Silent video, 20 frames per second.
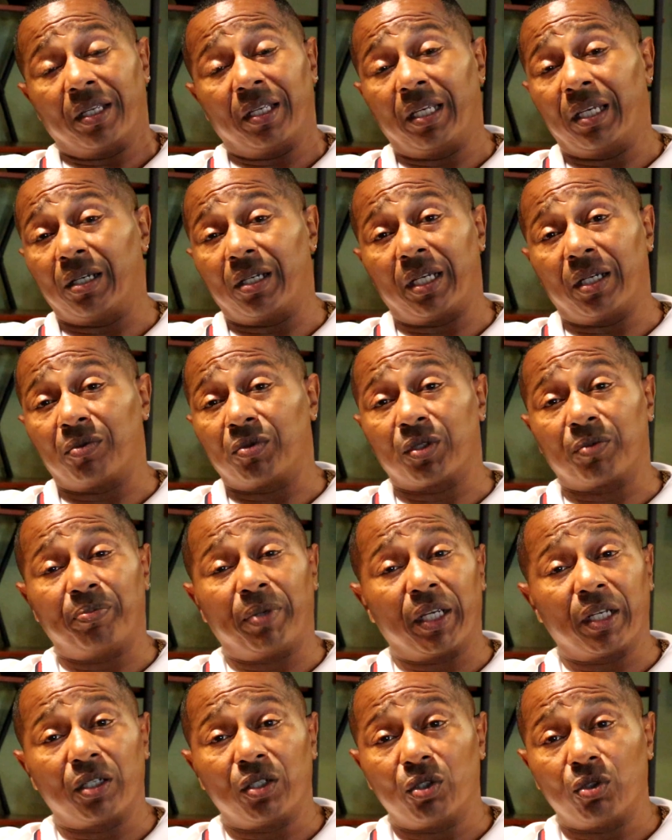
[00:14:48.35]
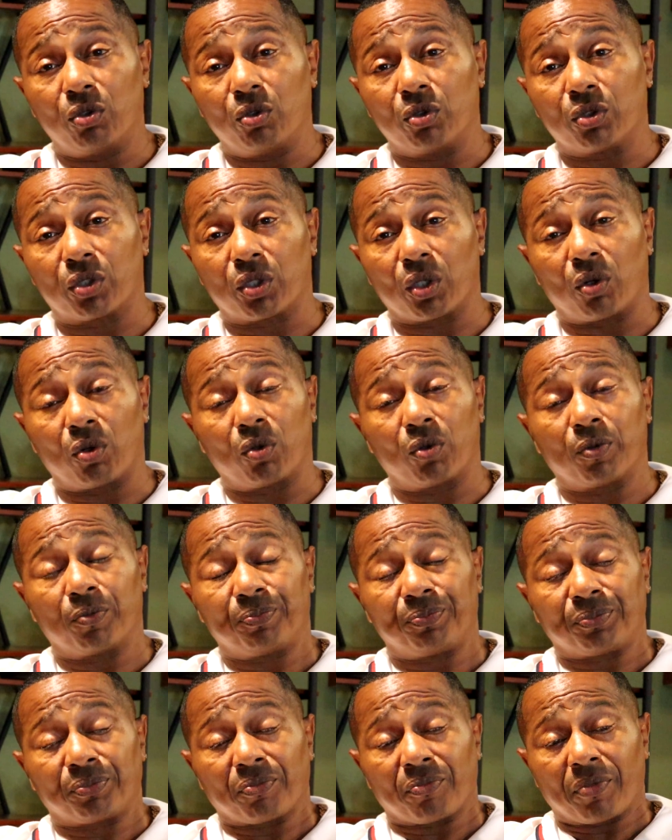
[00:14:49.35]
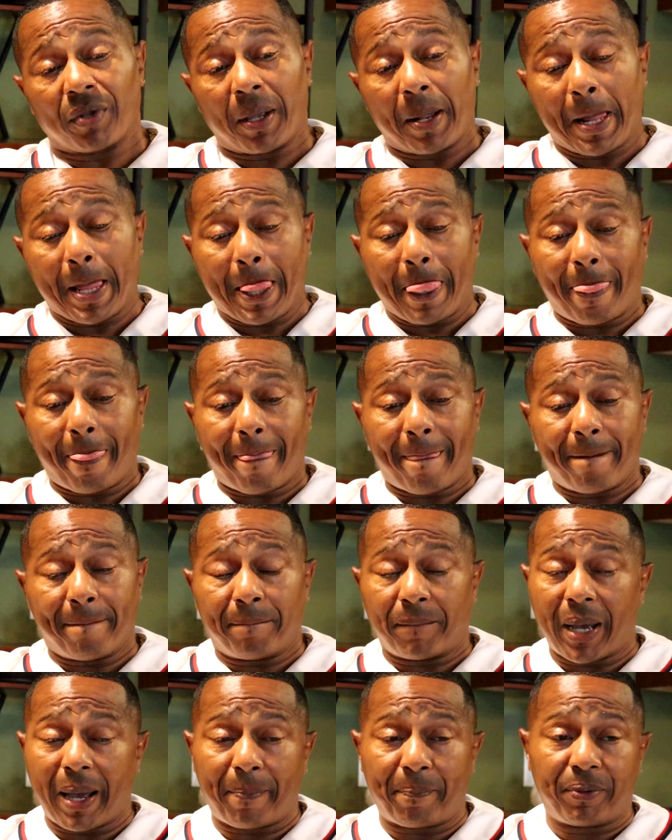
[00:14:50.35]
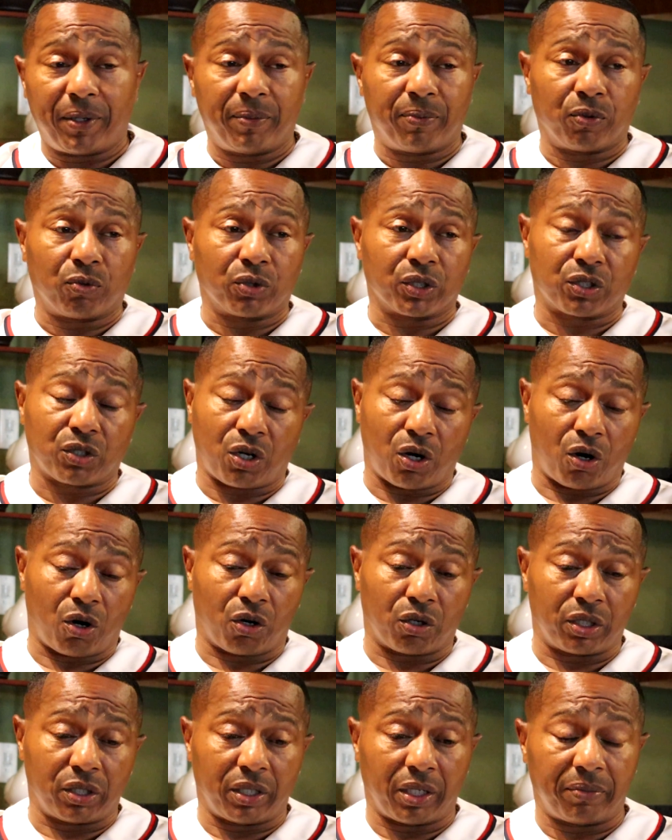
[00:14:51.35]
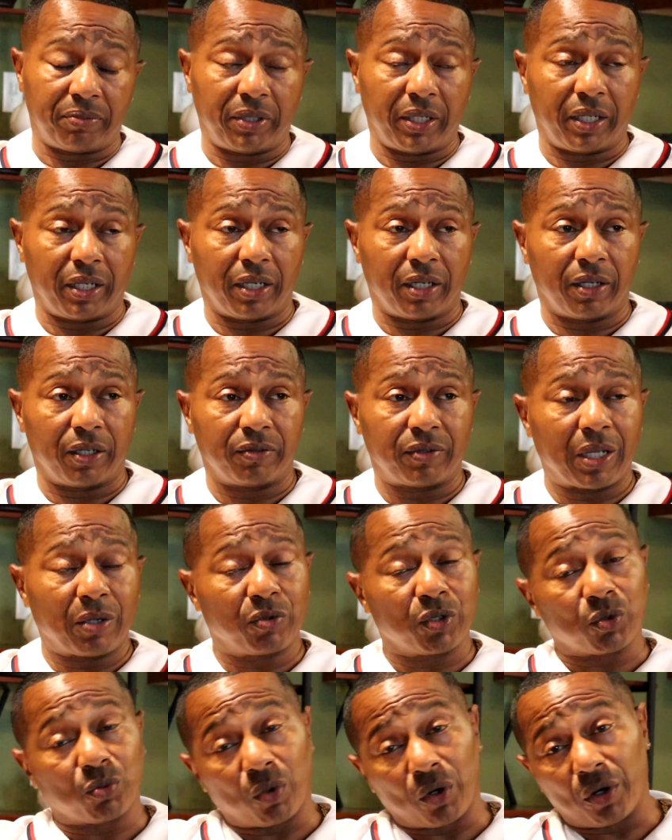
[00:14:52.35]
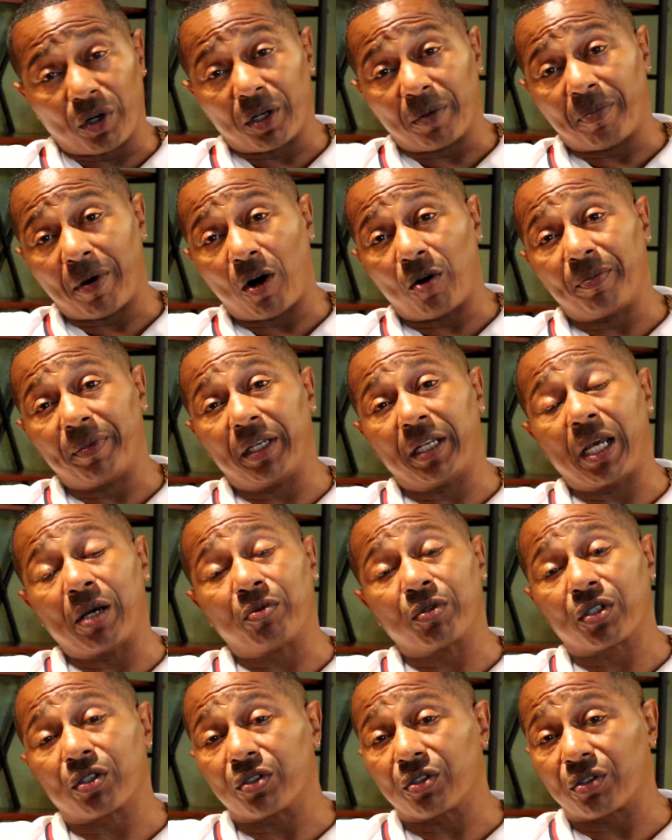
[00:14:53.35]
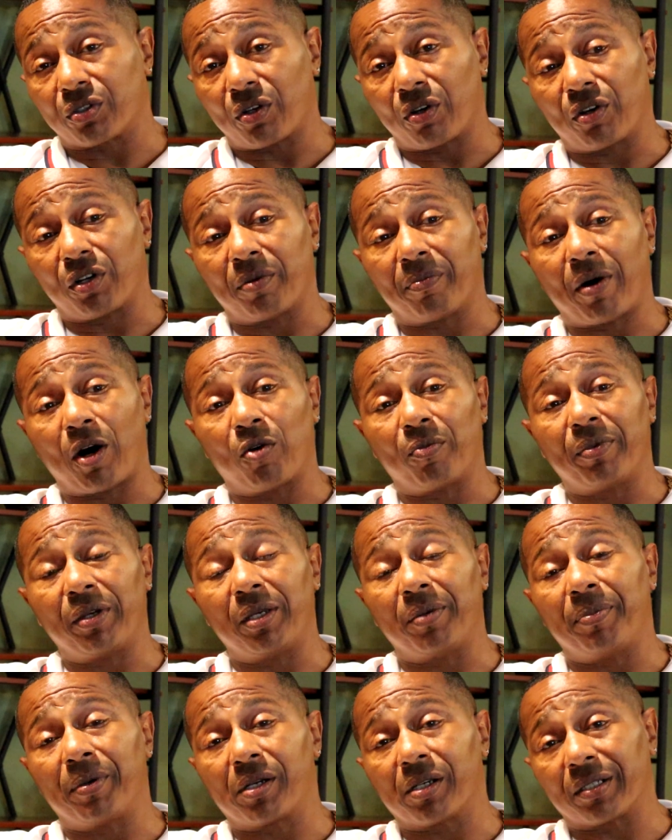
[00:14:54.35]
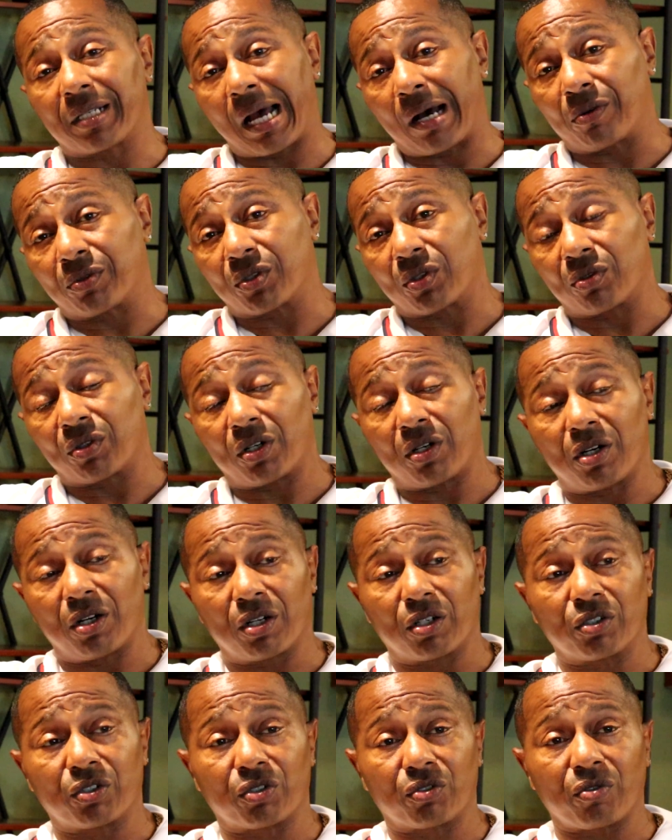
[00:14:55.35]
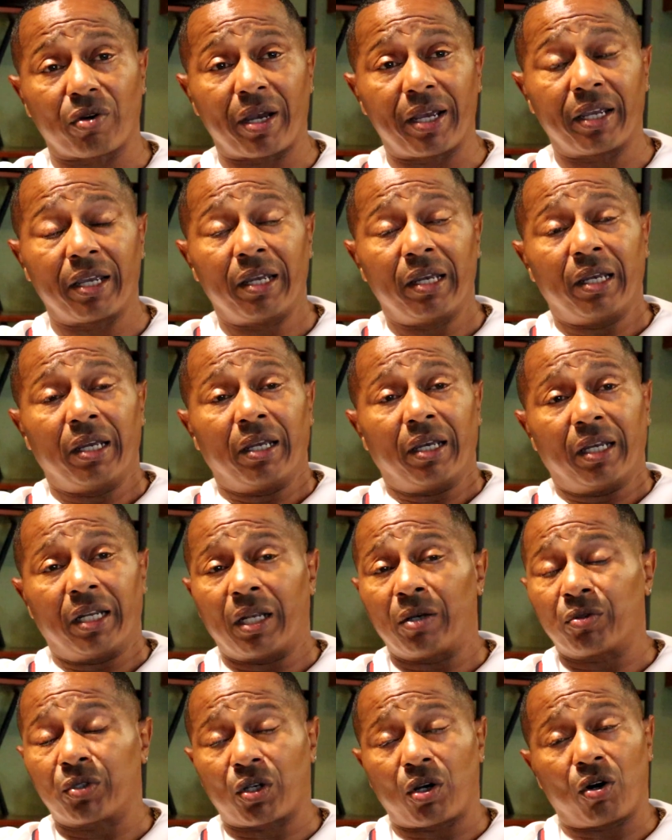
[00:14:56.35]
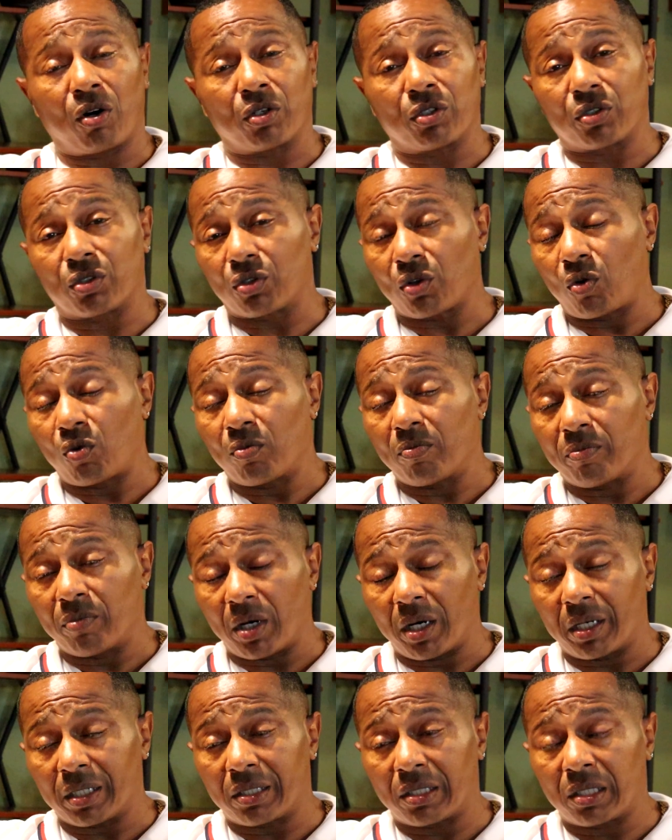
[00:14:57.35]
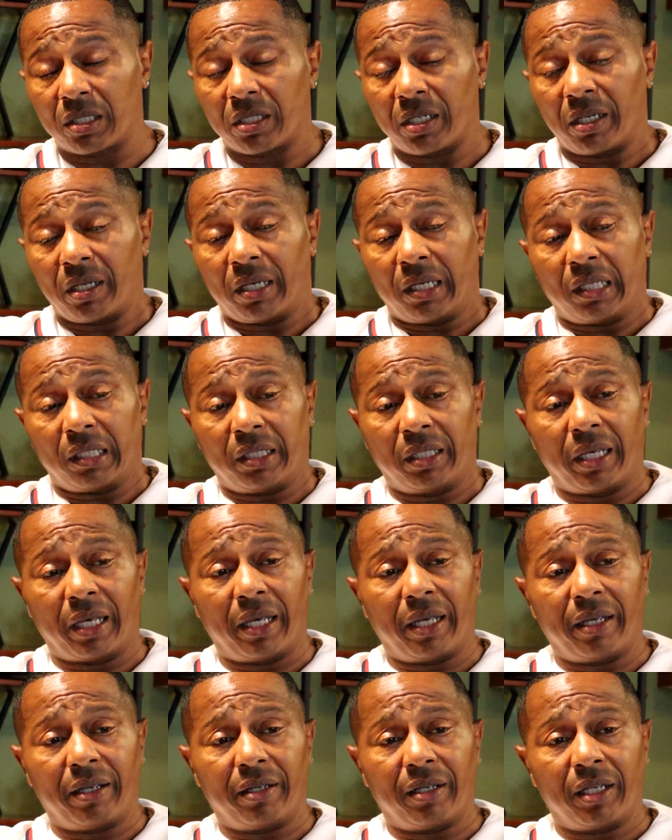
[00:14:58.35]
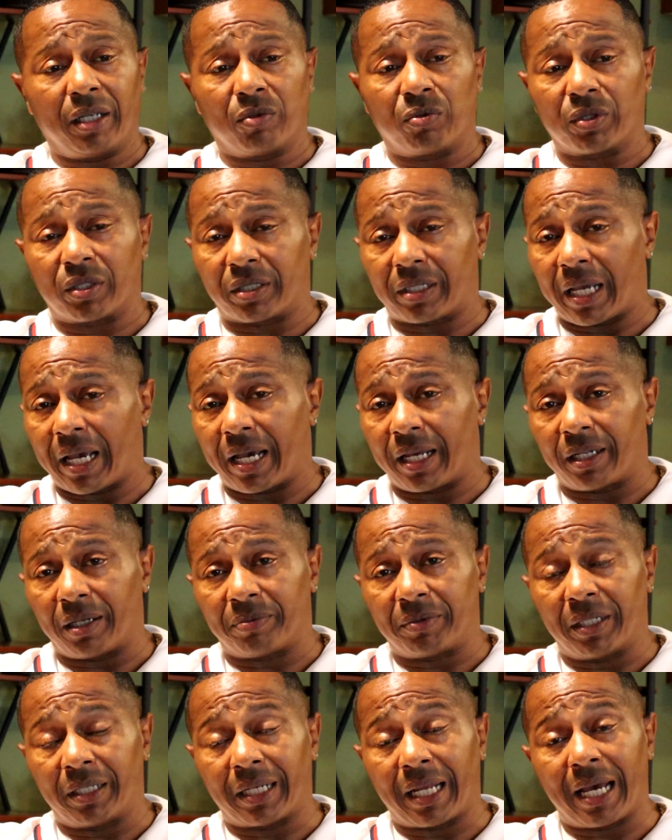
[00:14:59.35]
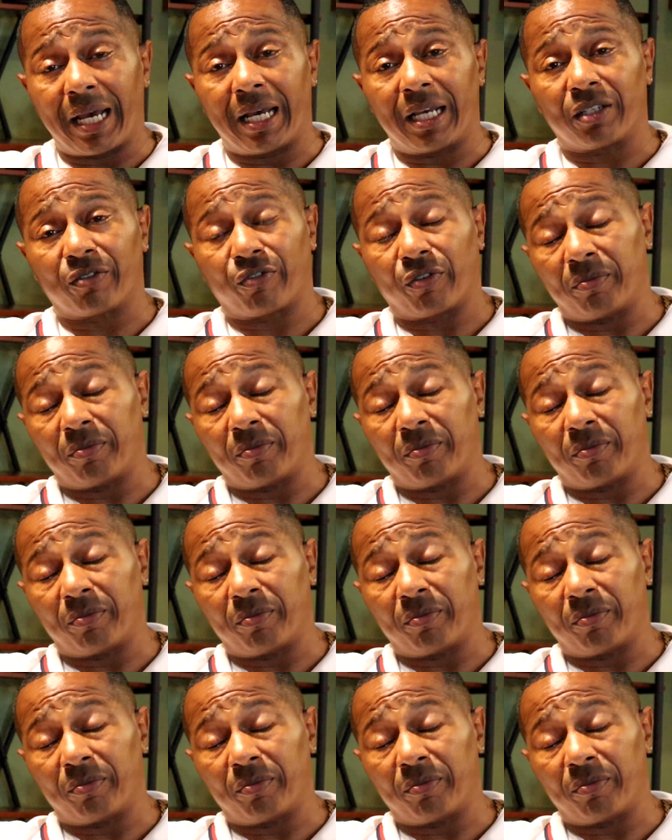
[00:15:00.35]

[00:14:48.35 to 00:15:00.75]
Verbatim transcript: it, it was big news. So my people was calling up there. They was worried about me. They was concerned about me because I was on a hunger strike, and they was calling so much that it was tying up the lines